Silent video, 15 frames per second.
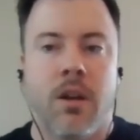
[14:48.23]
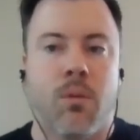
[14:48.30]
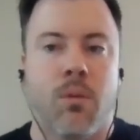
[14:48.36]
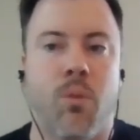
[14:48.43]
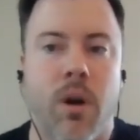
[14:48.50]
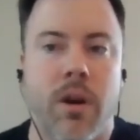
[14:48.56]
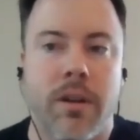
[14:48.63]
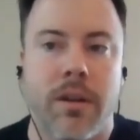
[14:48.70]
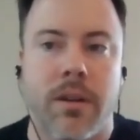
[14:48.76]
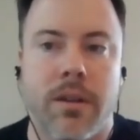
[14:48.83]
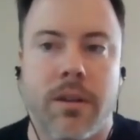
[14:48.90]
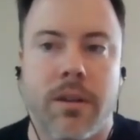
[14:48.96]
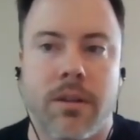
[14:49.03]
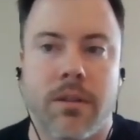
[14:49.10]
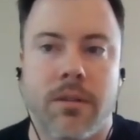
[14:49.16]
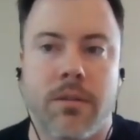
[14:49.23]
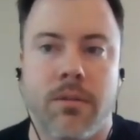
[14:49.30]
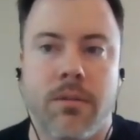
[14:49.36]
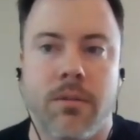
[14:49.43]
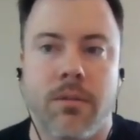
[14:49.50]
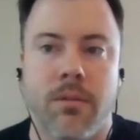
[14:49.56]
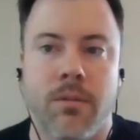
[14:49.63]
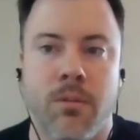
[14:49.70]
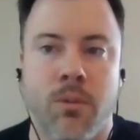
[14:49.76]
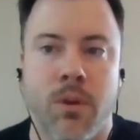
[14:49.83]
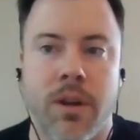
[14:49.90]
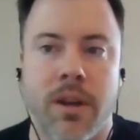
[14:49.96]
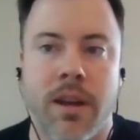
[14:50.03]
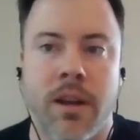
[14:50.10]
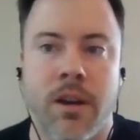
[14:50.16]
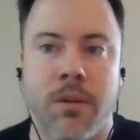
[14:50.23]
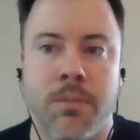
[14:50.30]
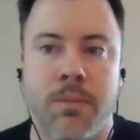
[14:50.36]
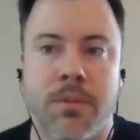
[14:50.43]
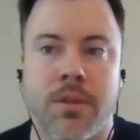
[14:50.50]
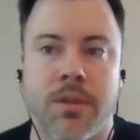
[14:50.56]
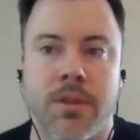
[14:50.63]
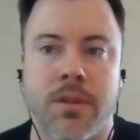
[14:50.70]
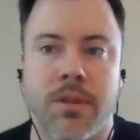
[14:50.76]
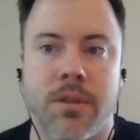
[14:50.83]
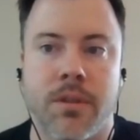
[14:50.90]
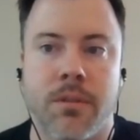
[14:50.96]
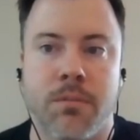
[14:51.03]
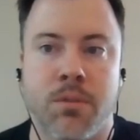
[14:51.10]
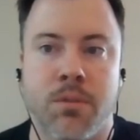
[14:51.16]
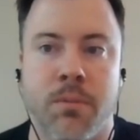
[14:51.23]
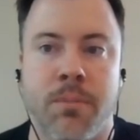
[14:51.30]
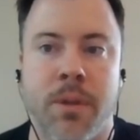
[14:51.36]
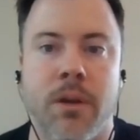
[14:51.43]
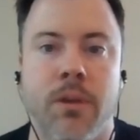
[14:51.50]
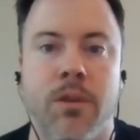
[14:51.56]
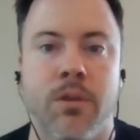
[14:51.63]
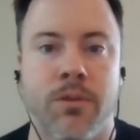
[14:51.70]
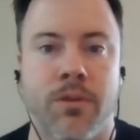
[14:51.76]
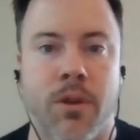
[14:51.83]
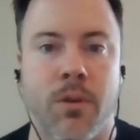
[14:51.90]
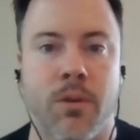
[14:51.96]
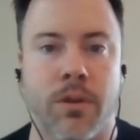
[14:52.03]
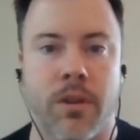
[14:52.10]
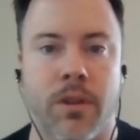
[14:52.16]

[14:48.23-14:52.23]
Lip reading: What helped propel you forward?